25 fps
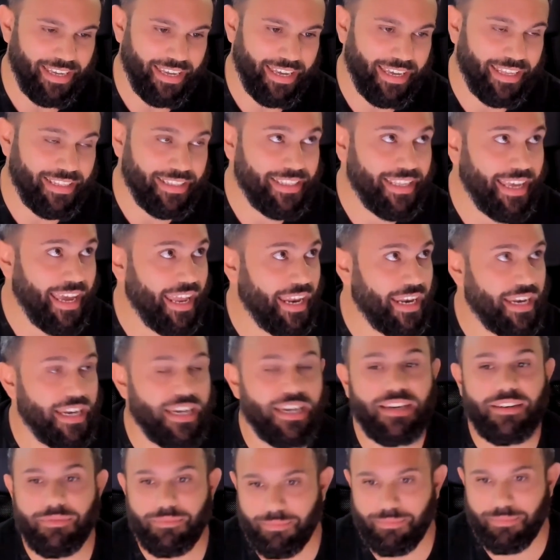
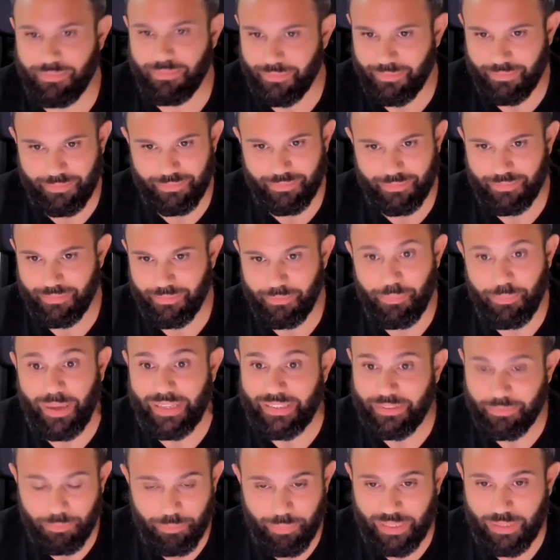then,
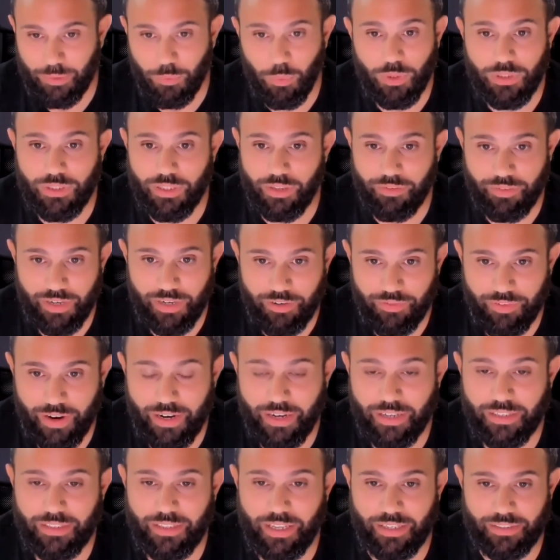but what the
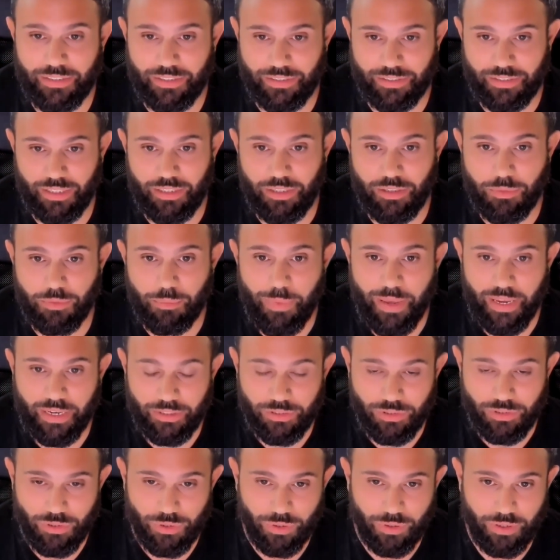verifier does is that it
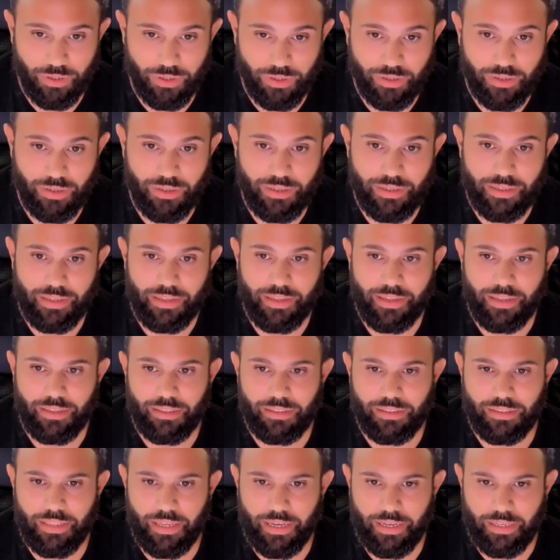makes sure
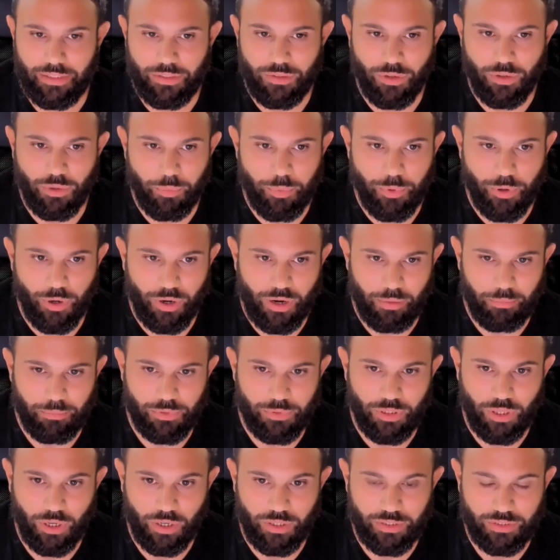that your
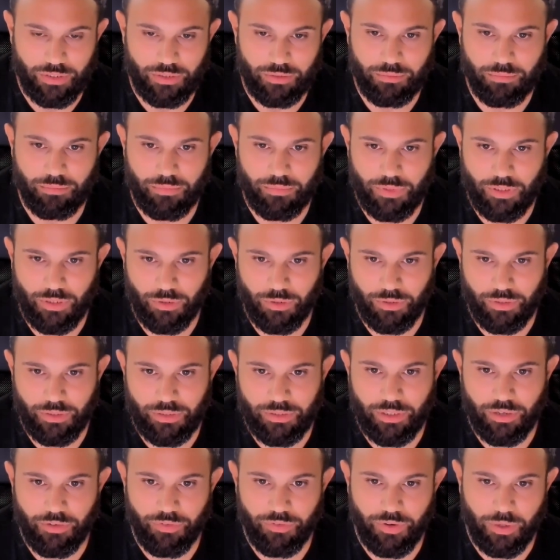program doesn't,
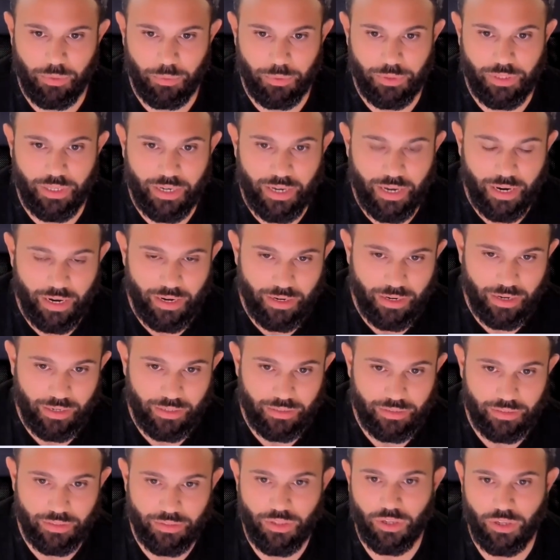interfere with the
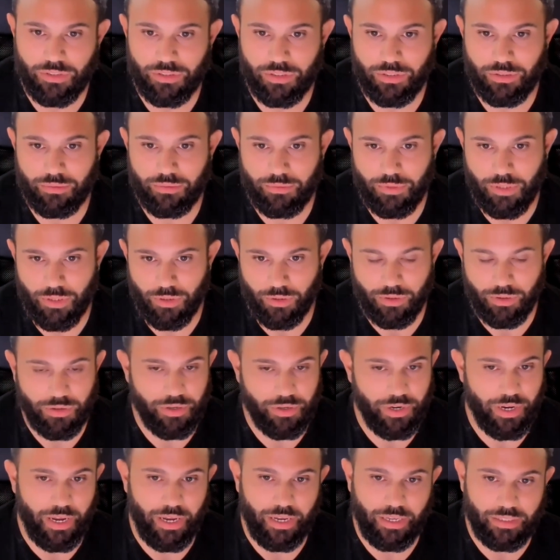kernel, doesn't,
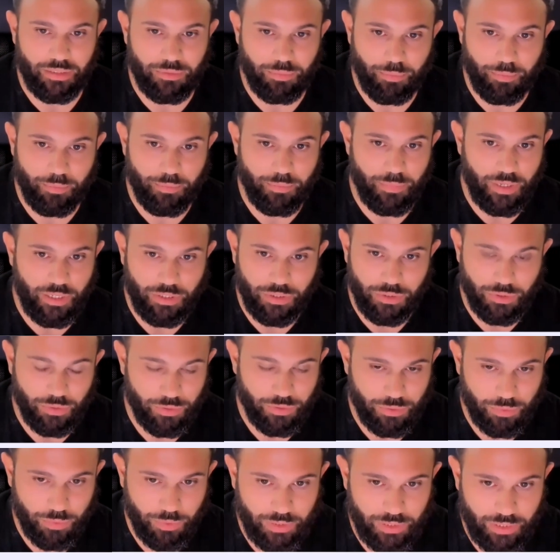create
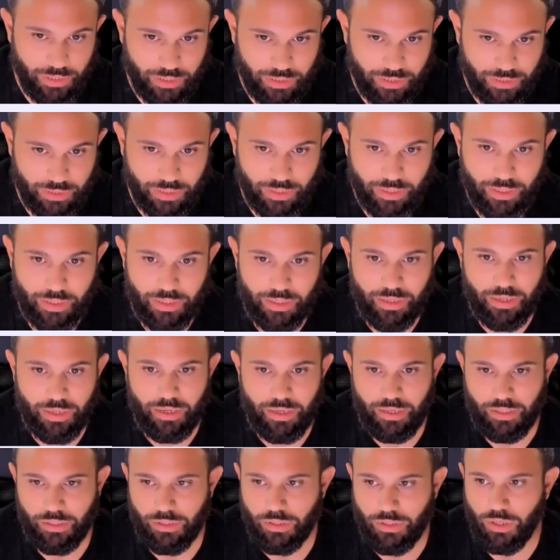issues with it.
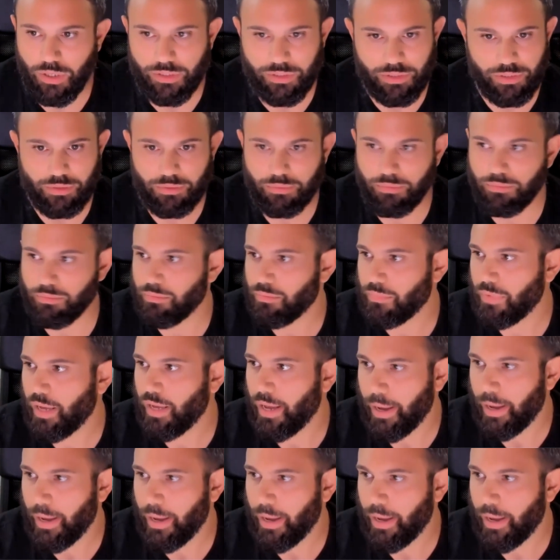It doesn't